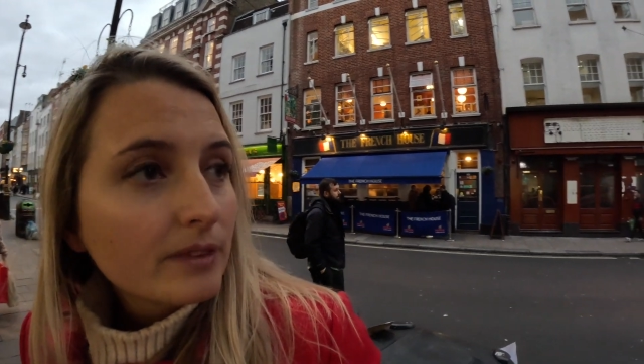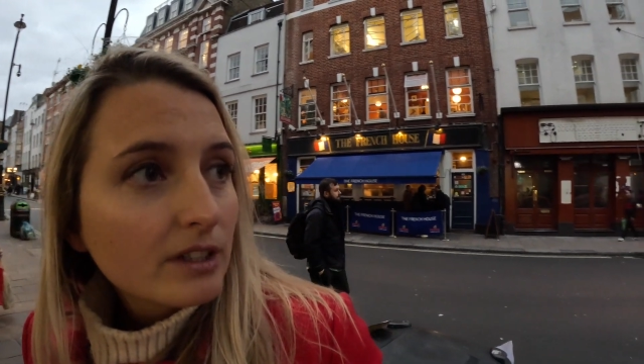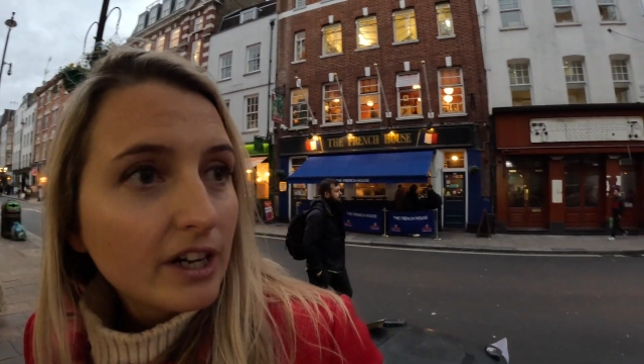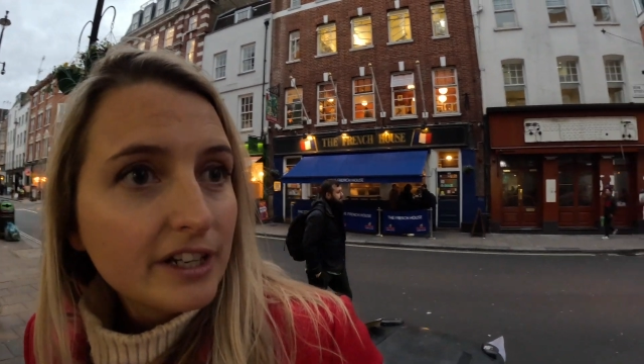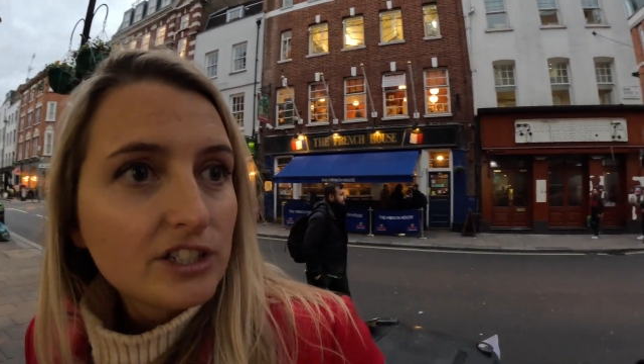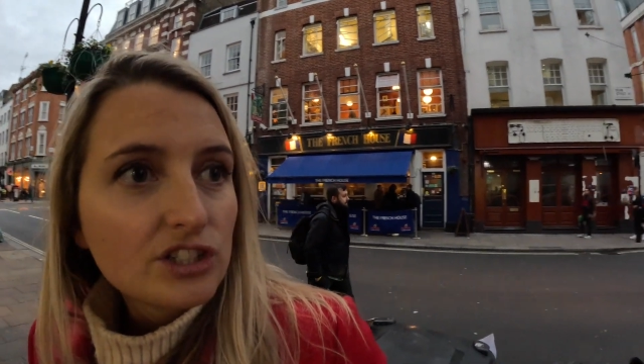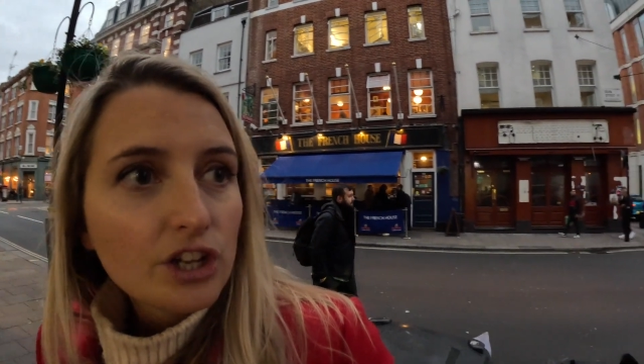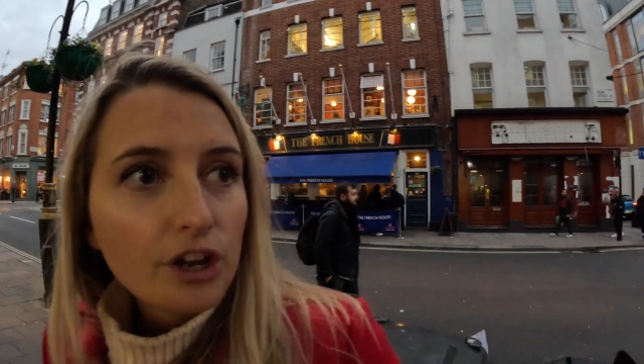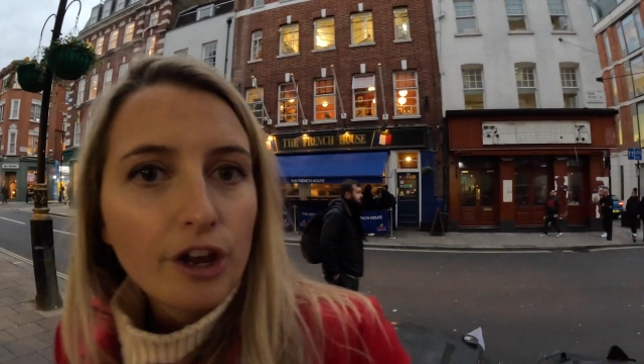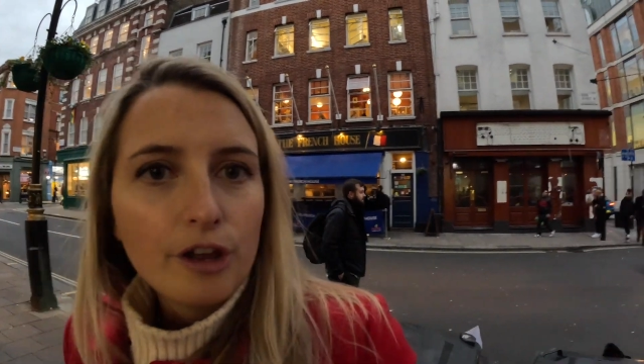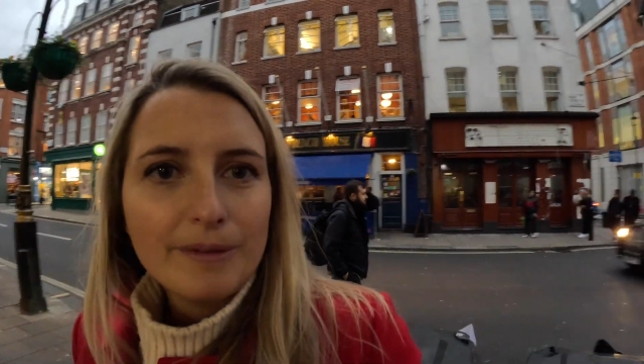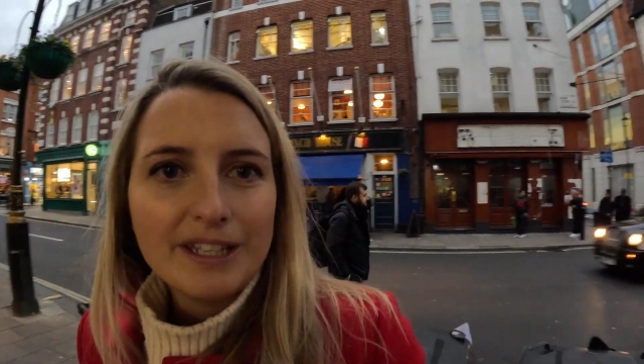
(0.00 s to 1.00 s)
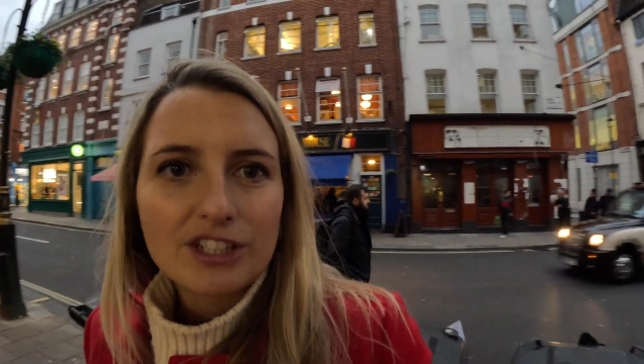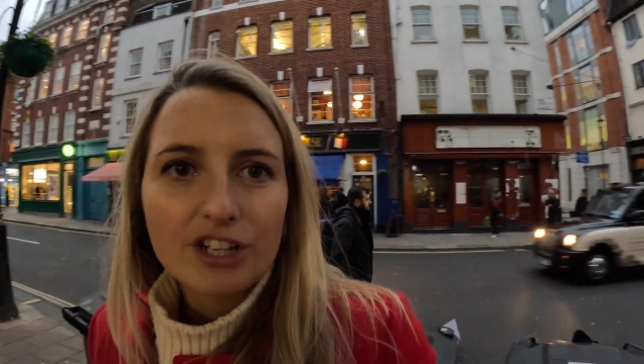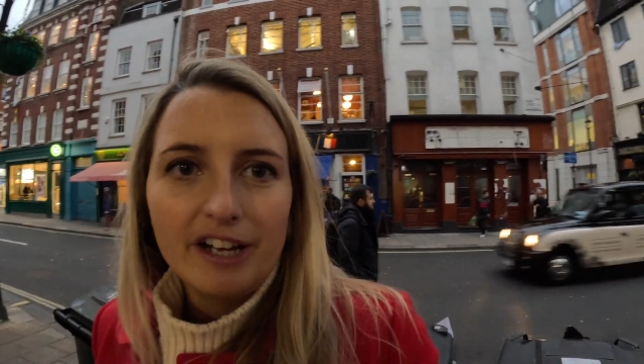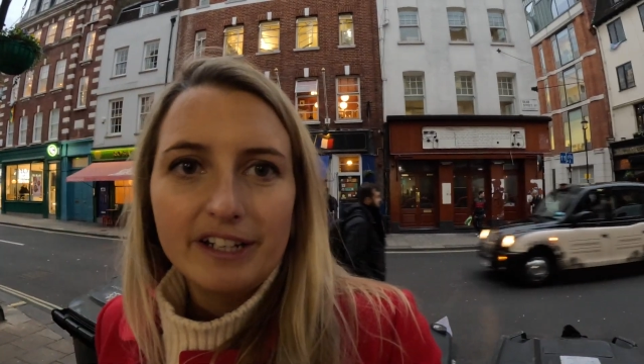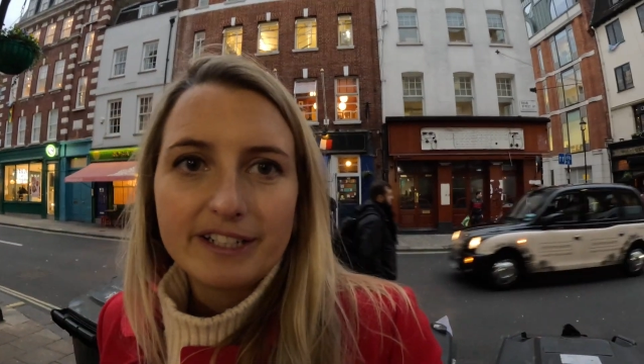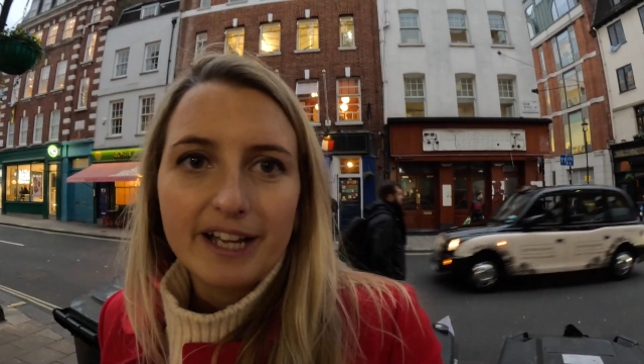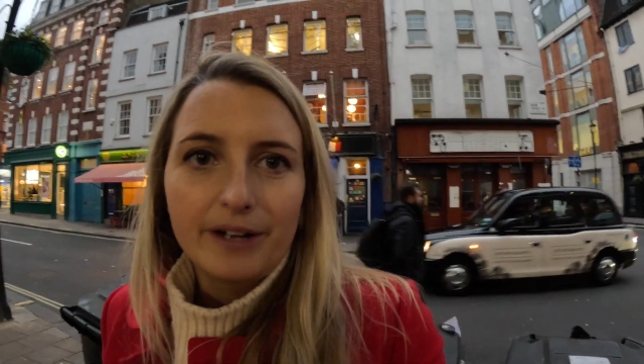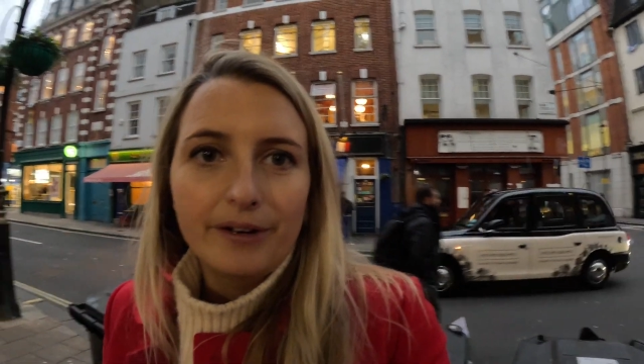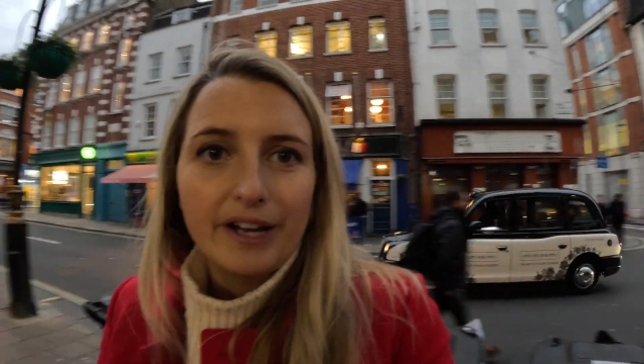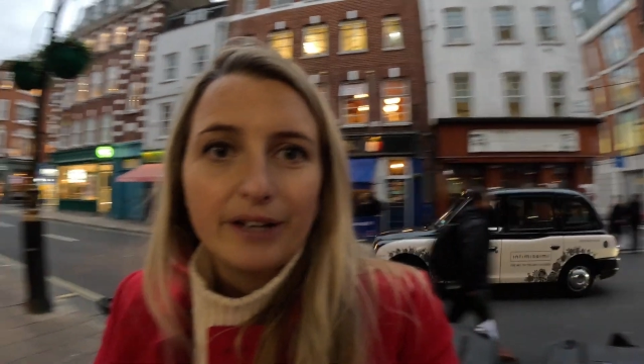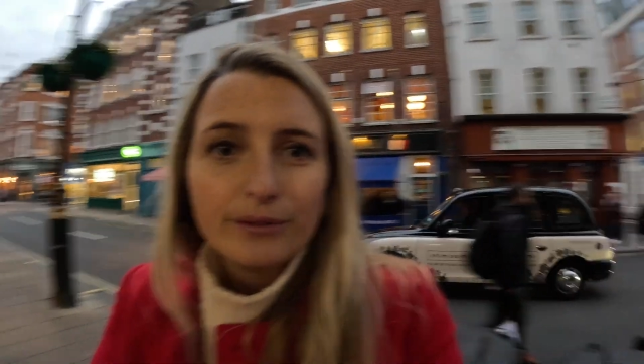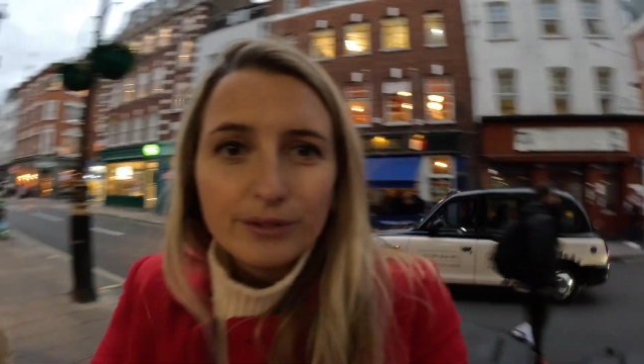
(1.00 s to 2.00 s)
kind of Soho meets Chinatown
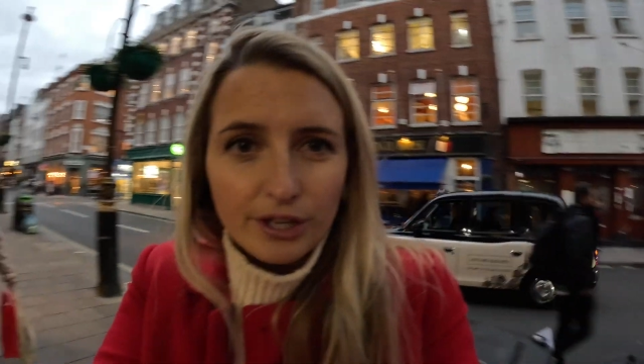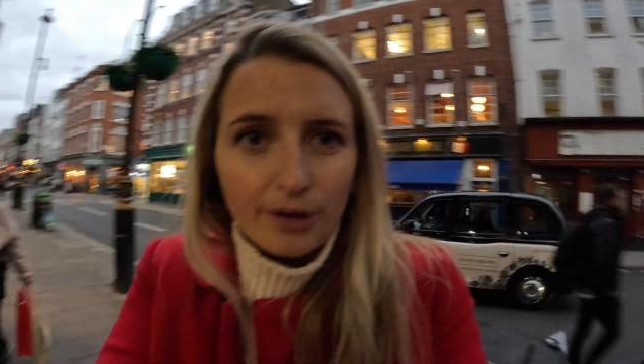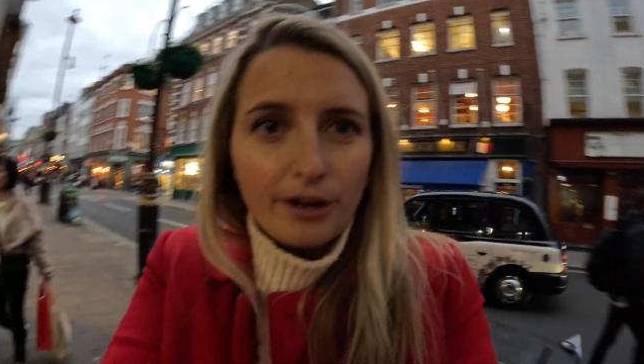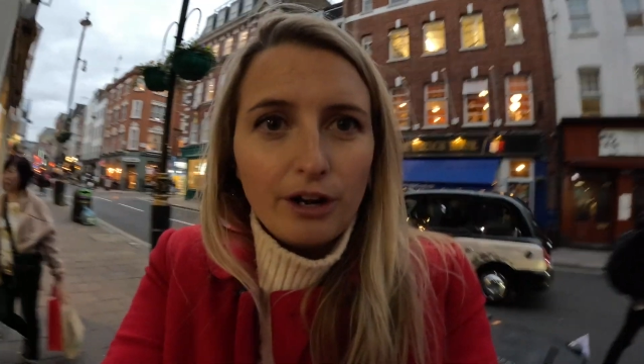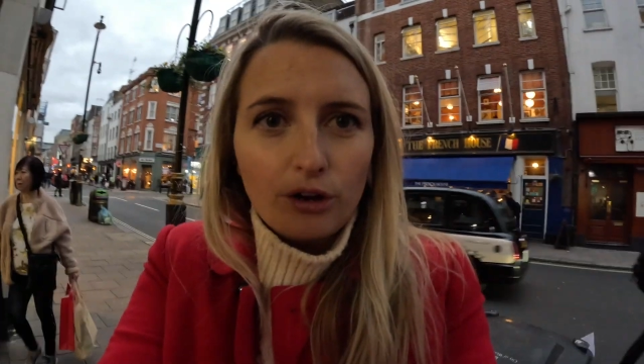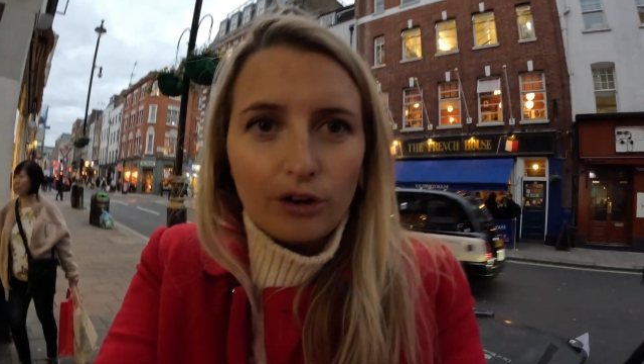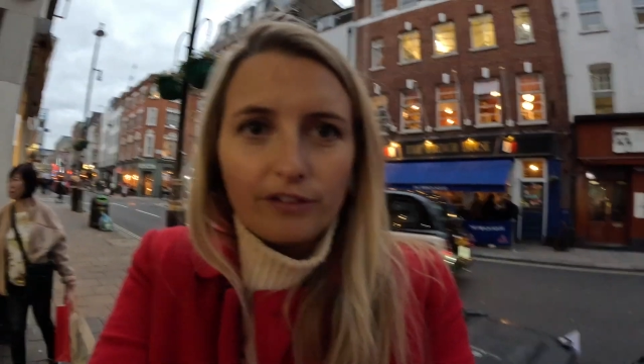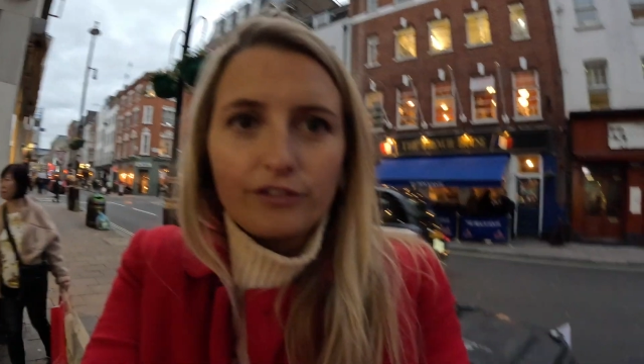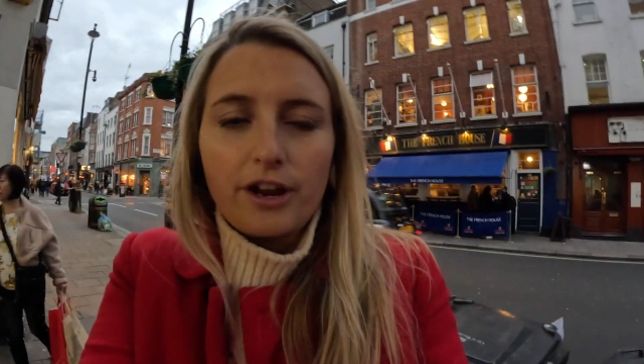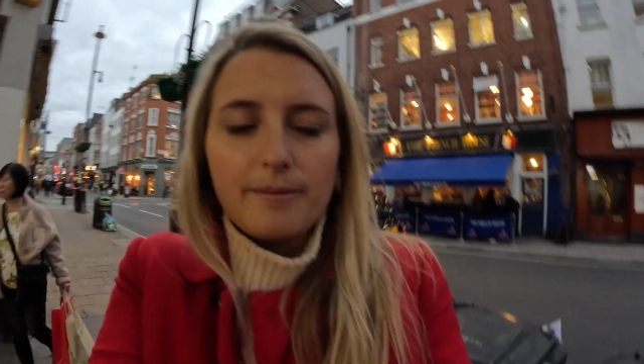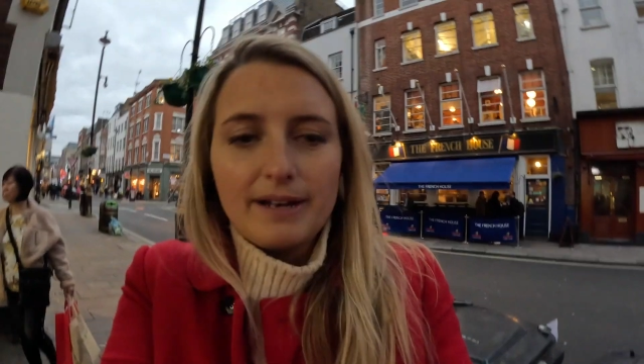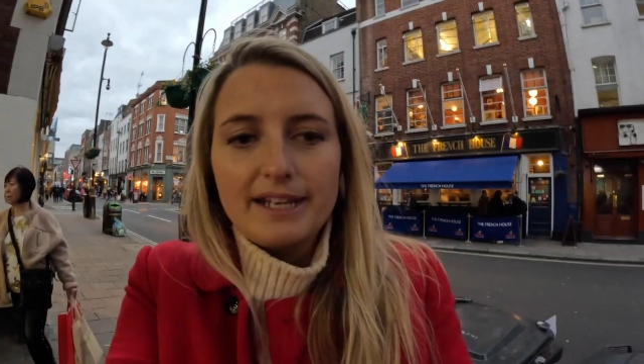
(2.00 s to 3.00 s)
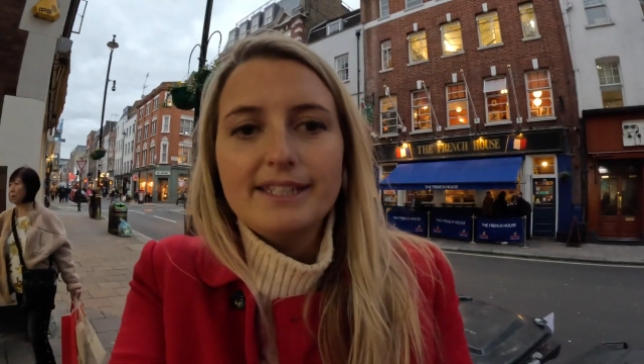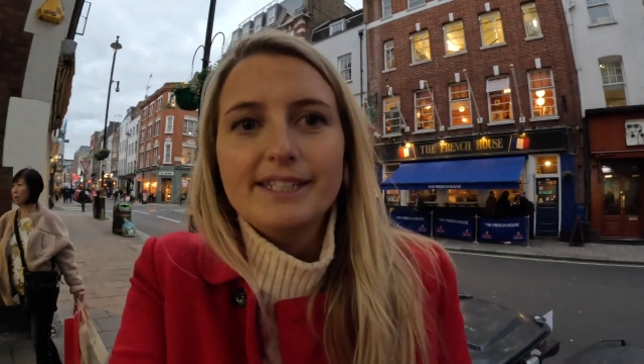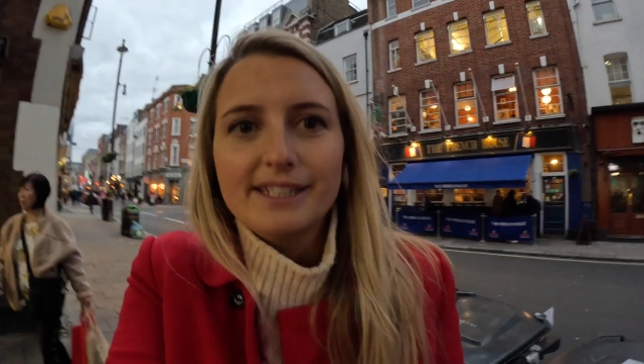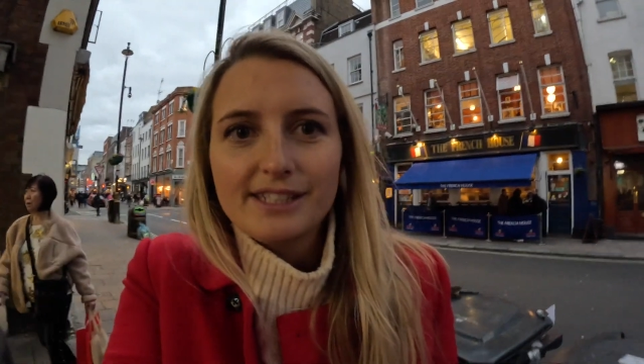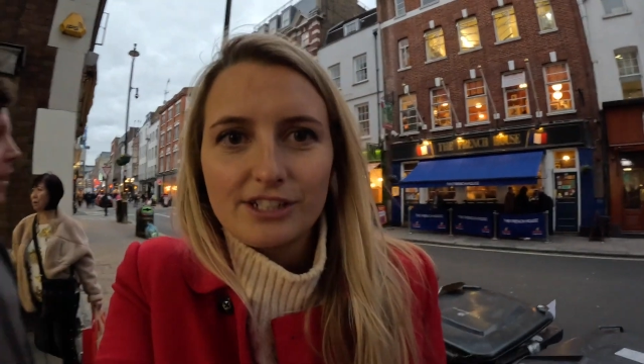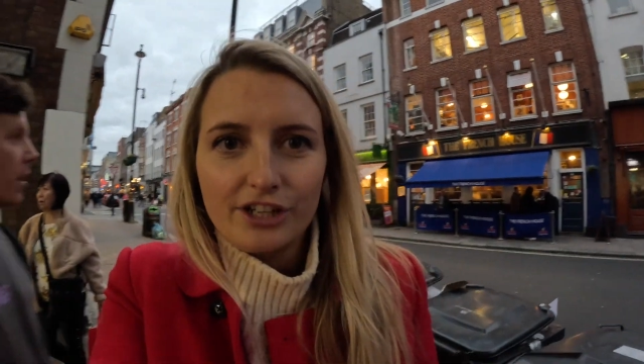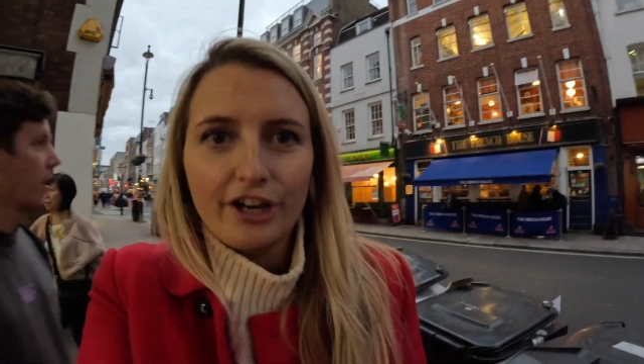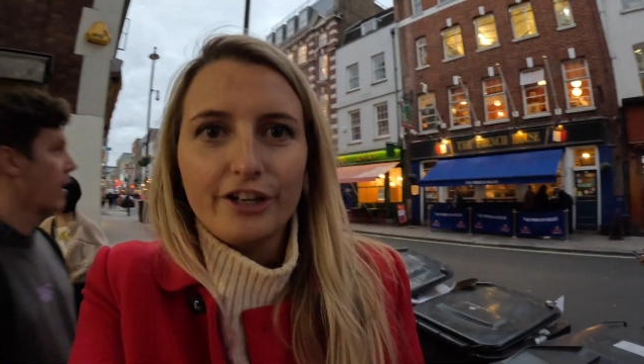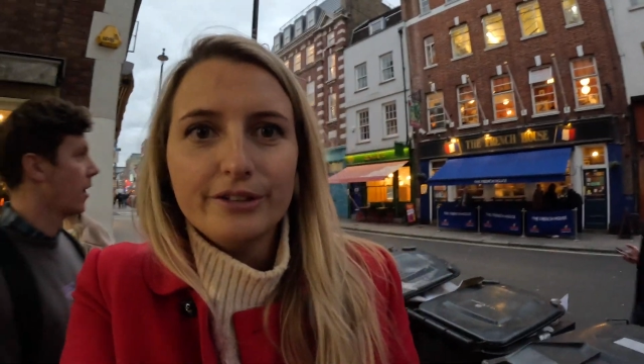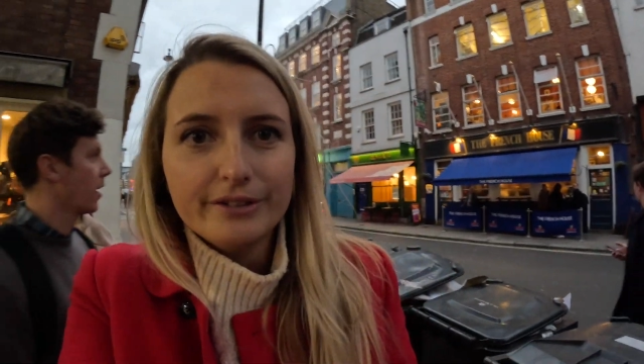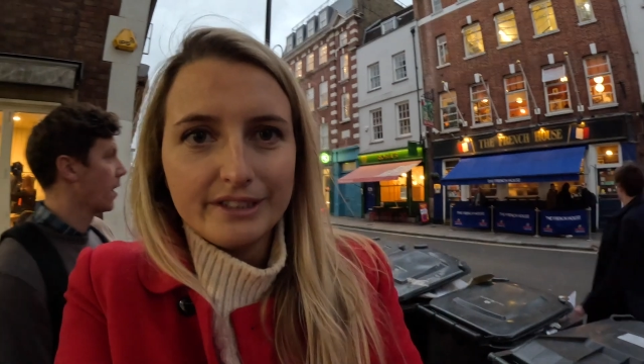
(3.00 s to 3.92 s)
now, so a lot of great places to go.